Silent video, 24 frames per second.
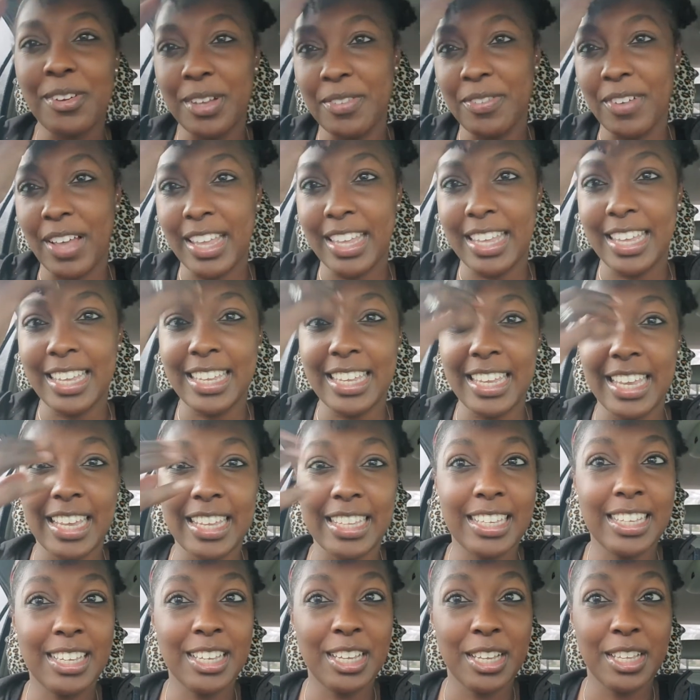if I can get
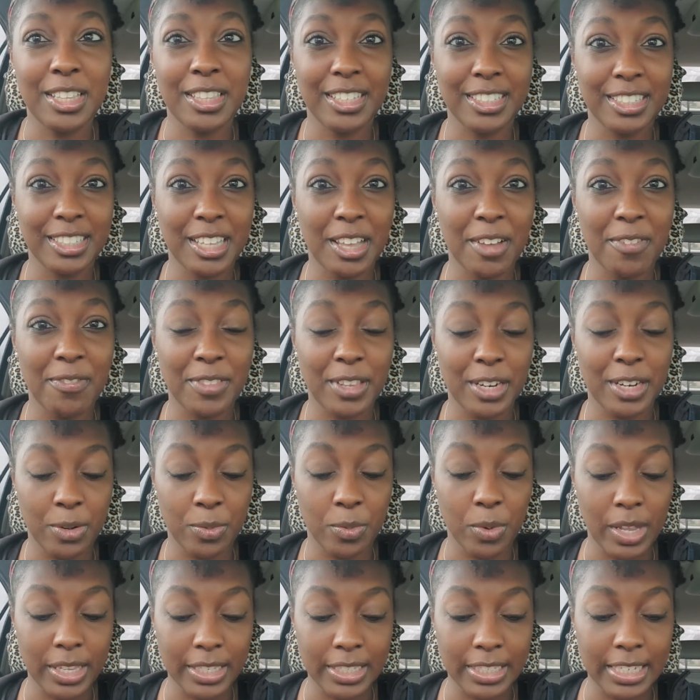the stuff that I
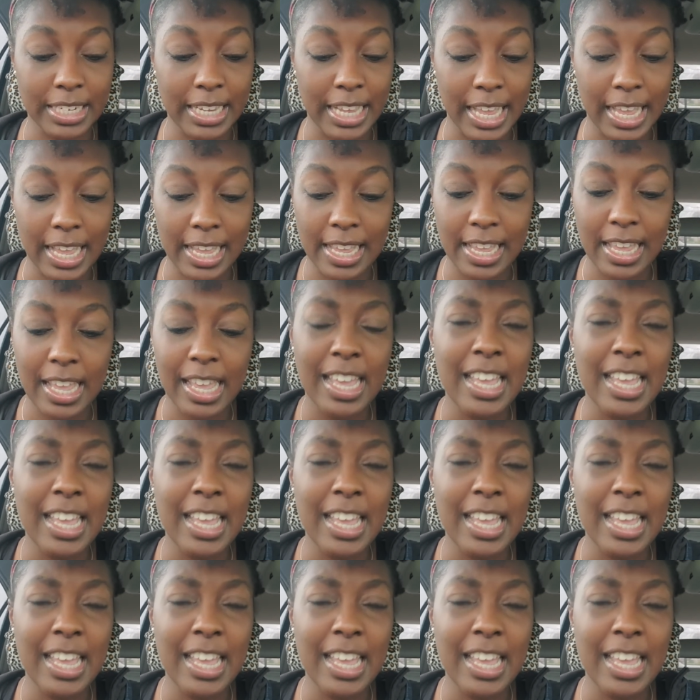want today.